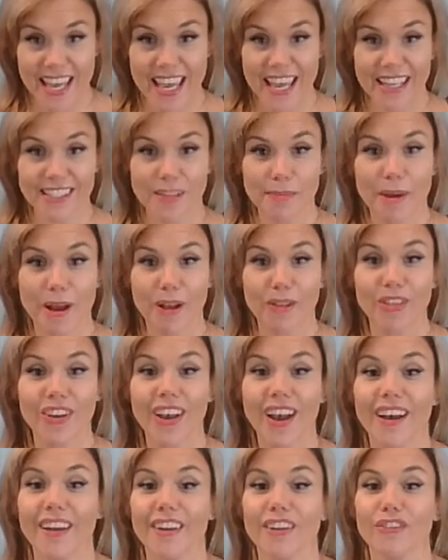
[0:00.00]
It's about the
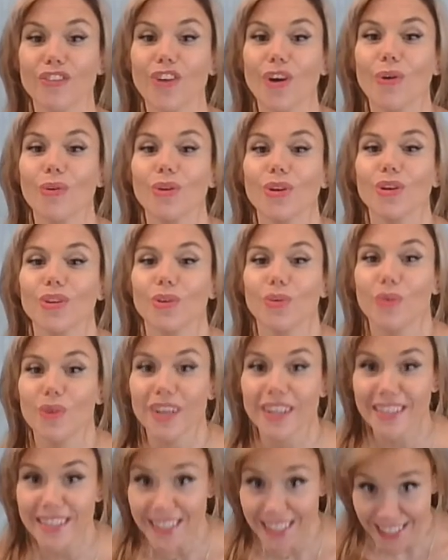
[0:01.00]
kind of yoga you want
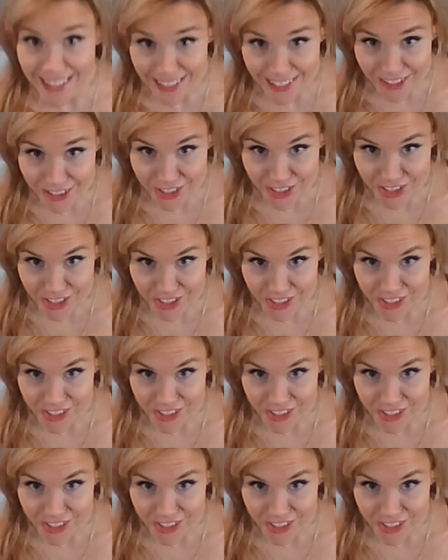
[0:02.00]
to teach,